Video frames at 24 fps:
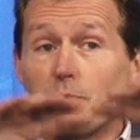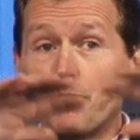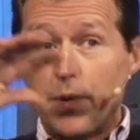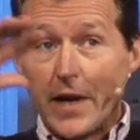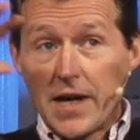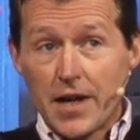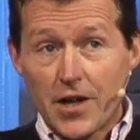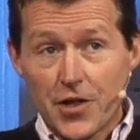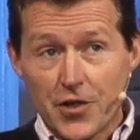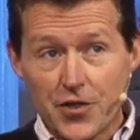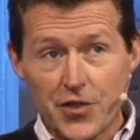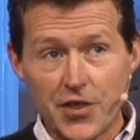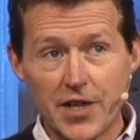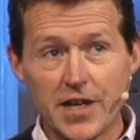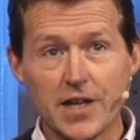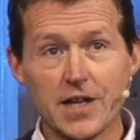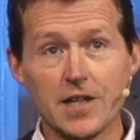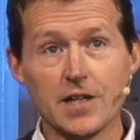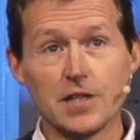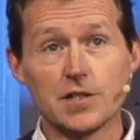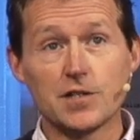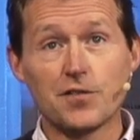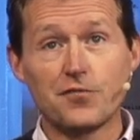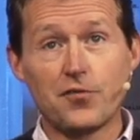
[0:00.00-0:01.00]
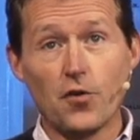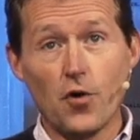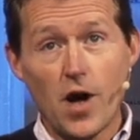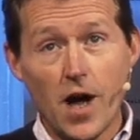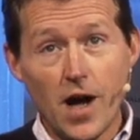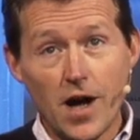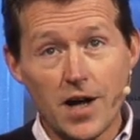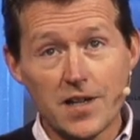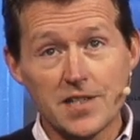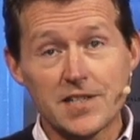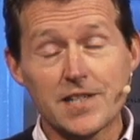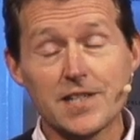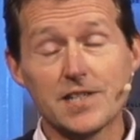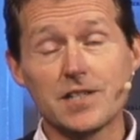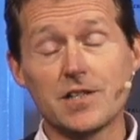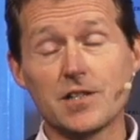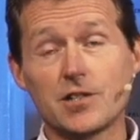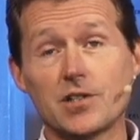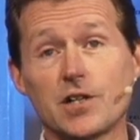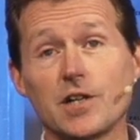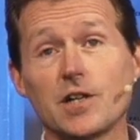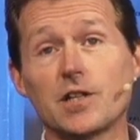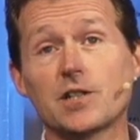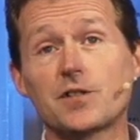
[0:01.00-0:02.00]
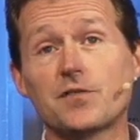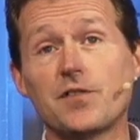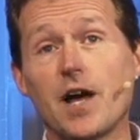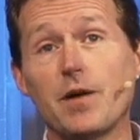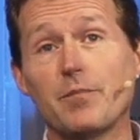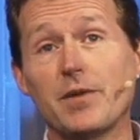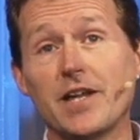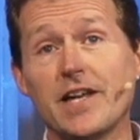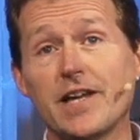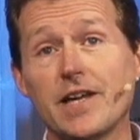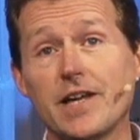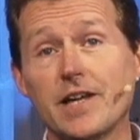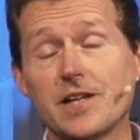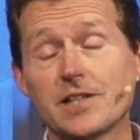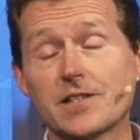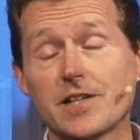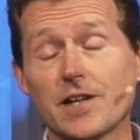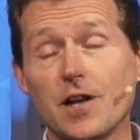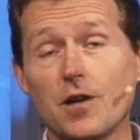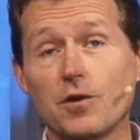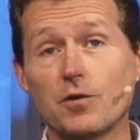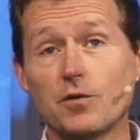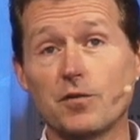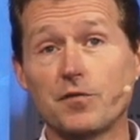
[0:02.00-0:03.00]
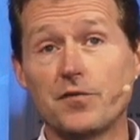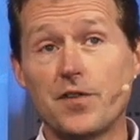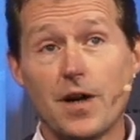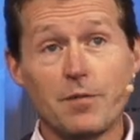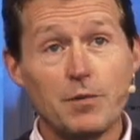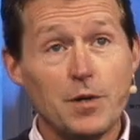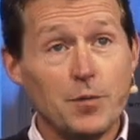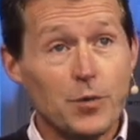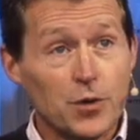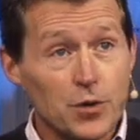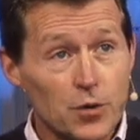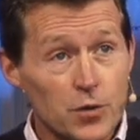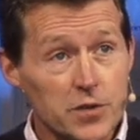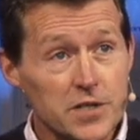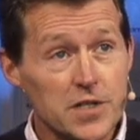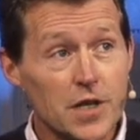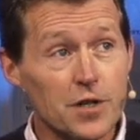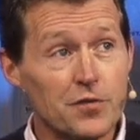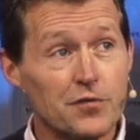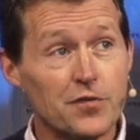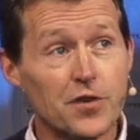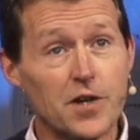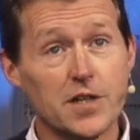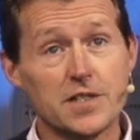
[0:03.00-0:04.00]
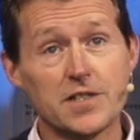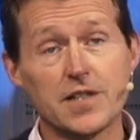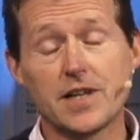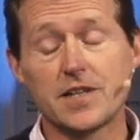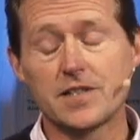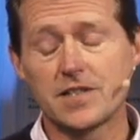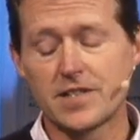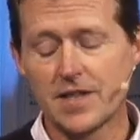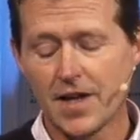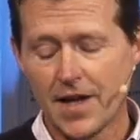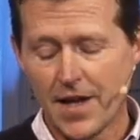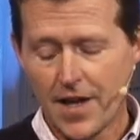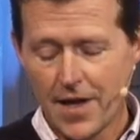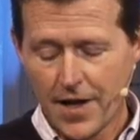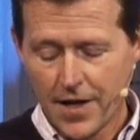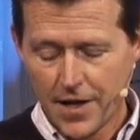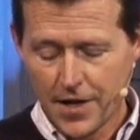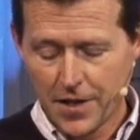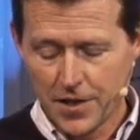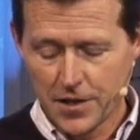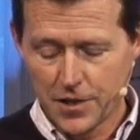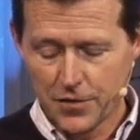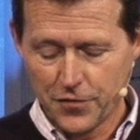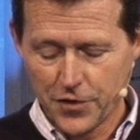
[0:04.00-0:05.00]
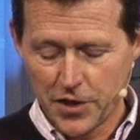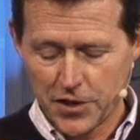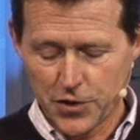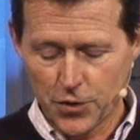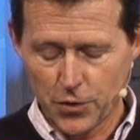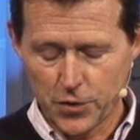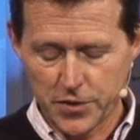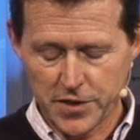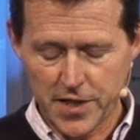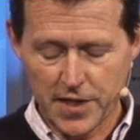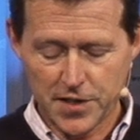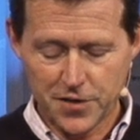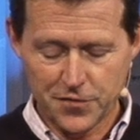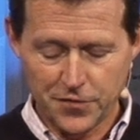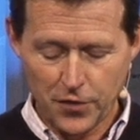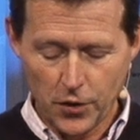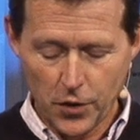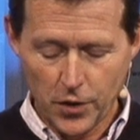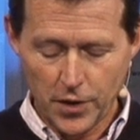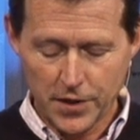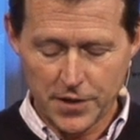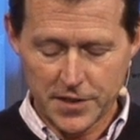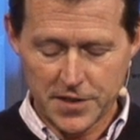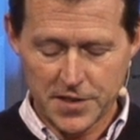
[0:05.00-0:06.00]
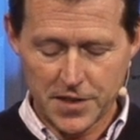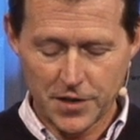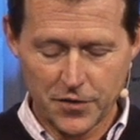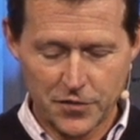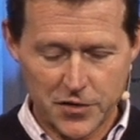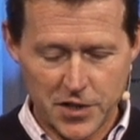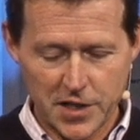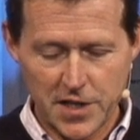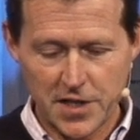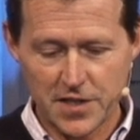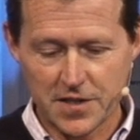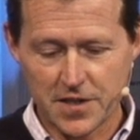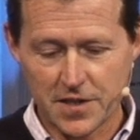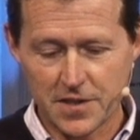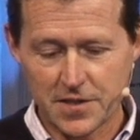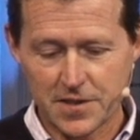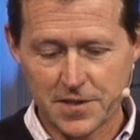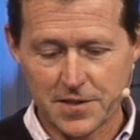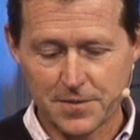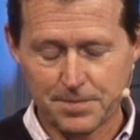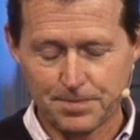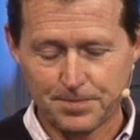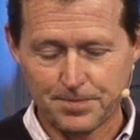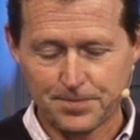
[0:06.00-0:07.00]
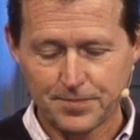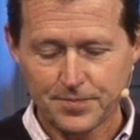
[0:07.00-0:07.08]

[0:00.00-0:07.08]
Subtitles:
big things for us as a church family, here as a local family, but also for us as individuals, as followers of Jesus.